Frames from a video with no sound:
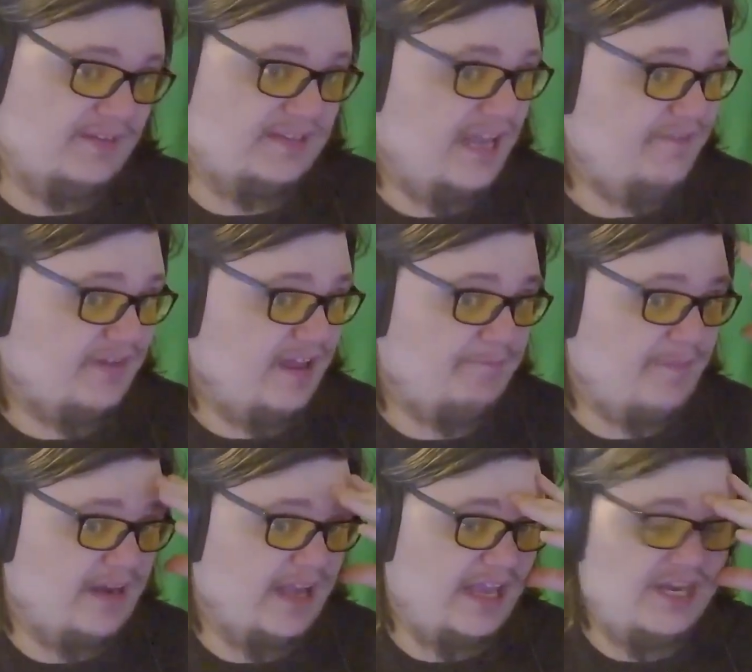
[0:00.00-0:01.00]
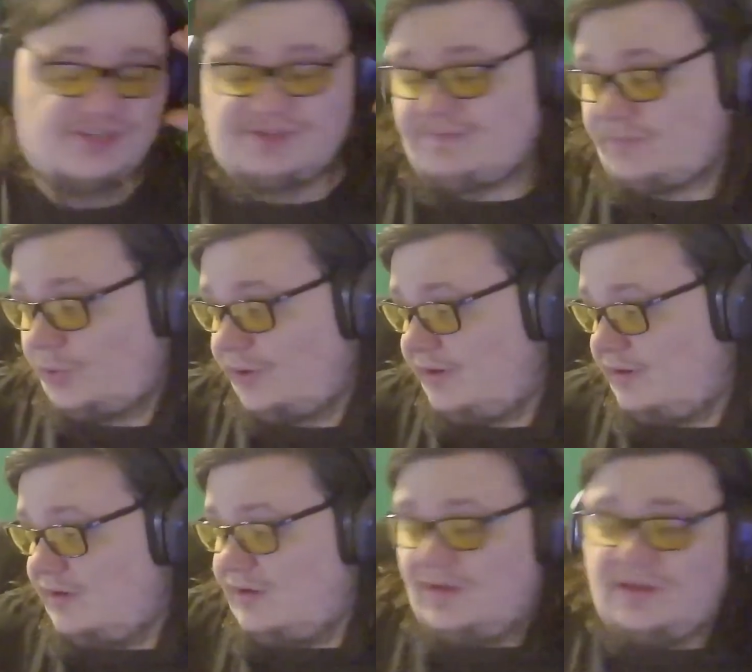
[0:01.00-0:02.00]
I even have medication for it
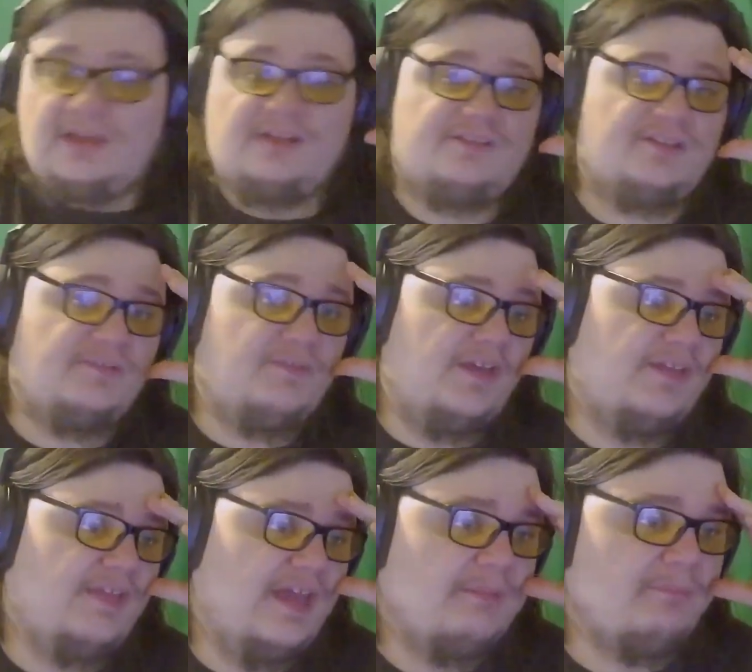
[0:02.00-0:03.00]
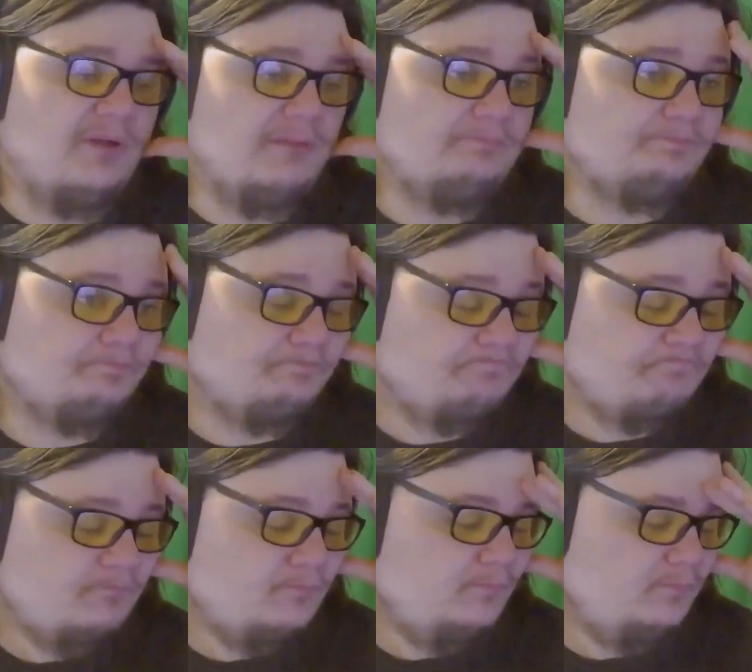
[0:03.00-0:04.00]
and stuff like that, but
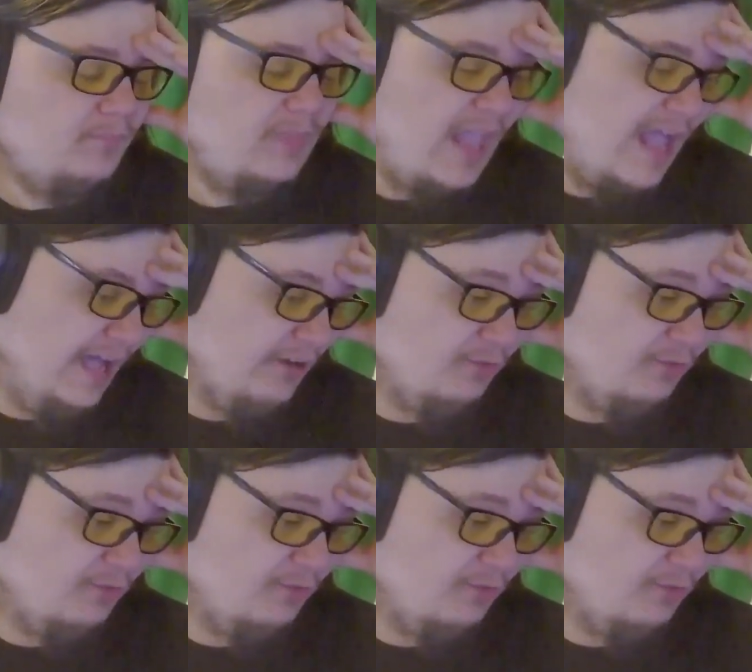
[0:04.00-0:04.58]
I don't know